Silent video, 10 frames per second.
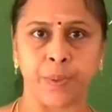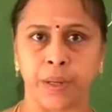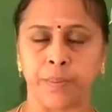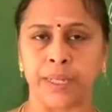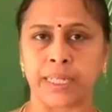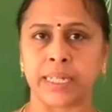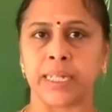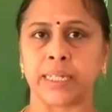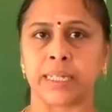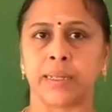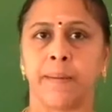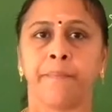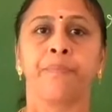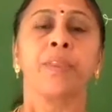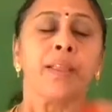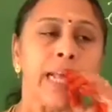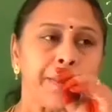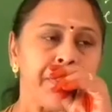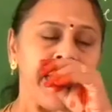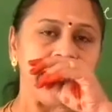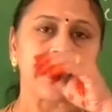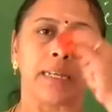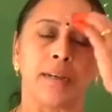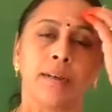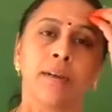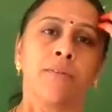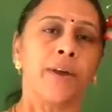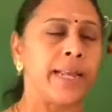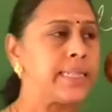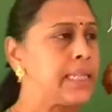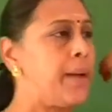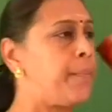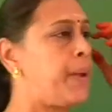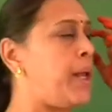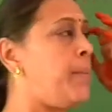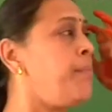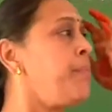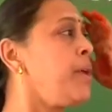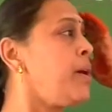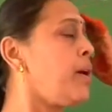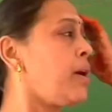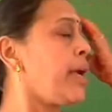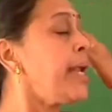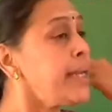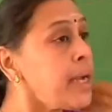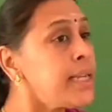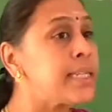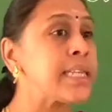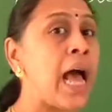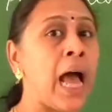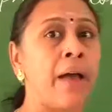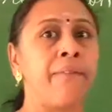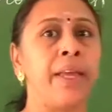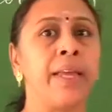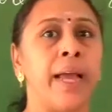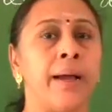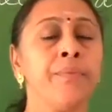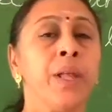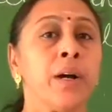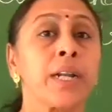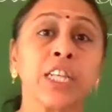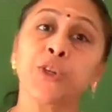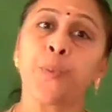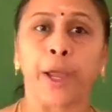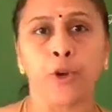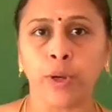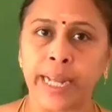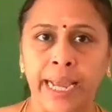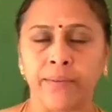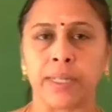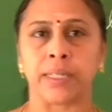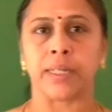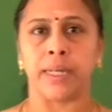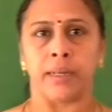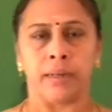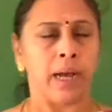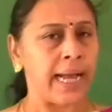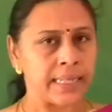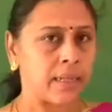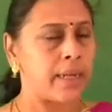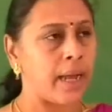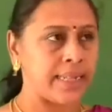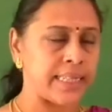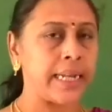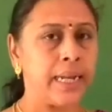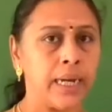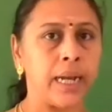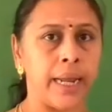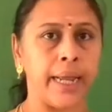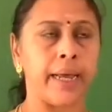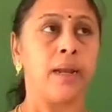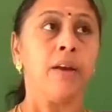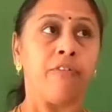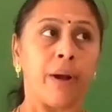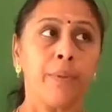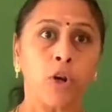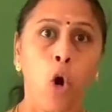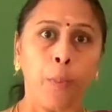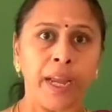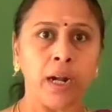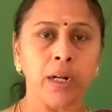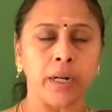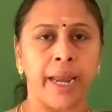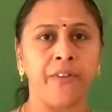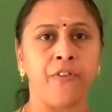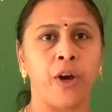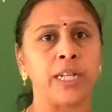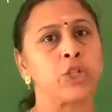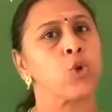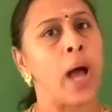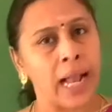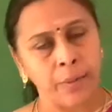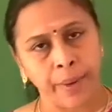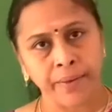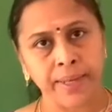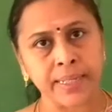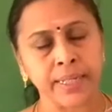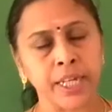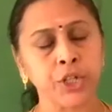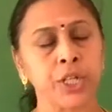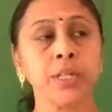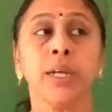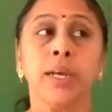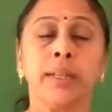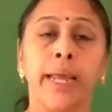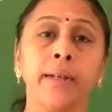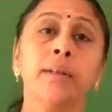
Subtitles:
purposes. That means, for example, India is having a rich biodiversity, as I said earlier, from tropical rainforest to alpine vegetation, then